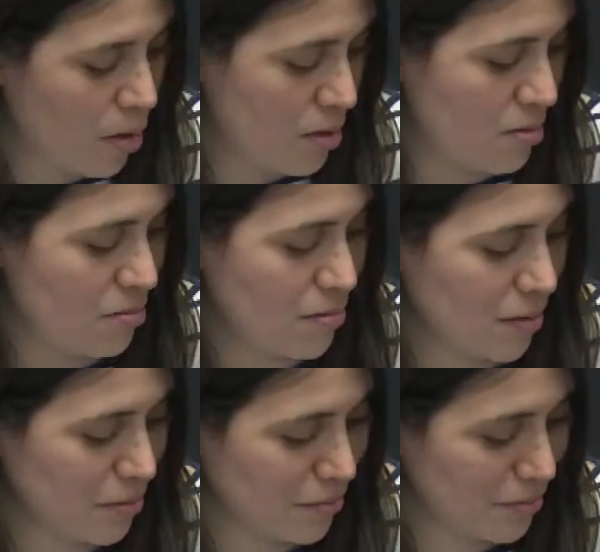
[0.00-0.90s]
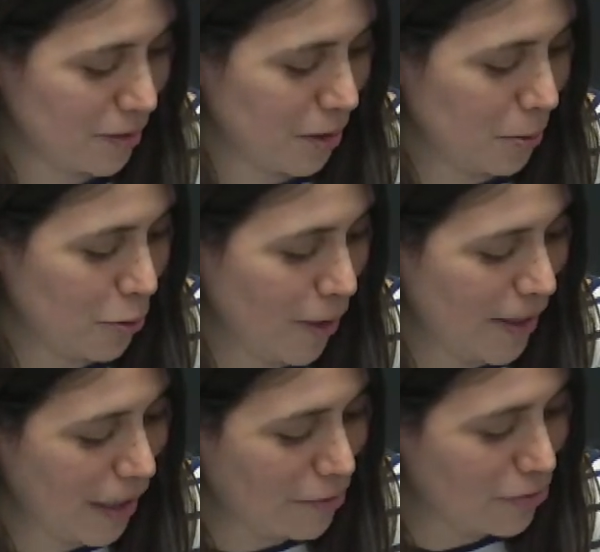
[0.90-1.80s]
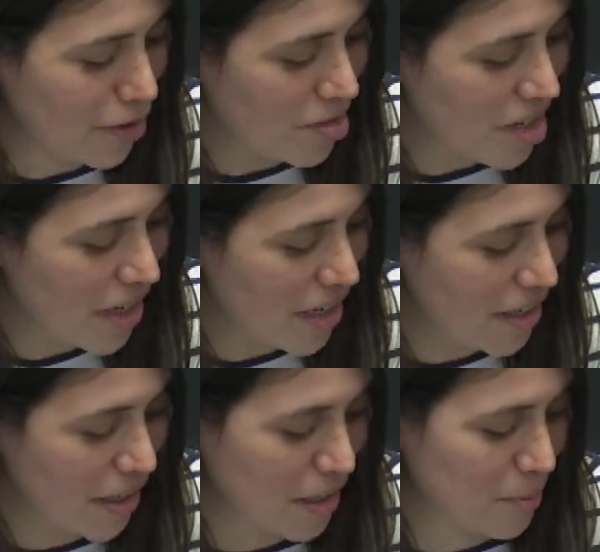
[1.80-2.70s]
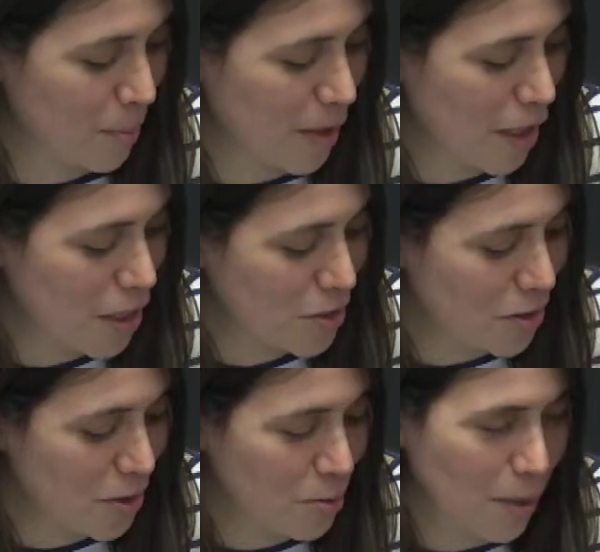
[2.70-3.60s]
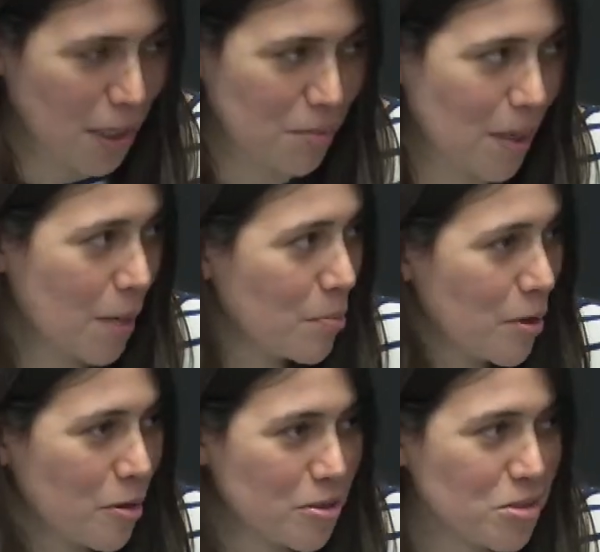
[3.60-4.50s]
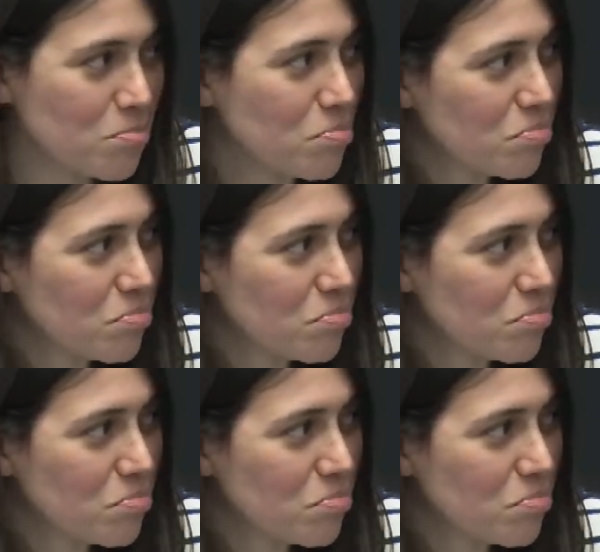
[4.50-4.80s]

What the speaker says: on? So trying to get funding, experimentation, writing papers,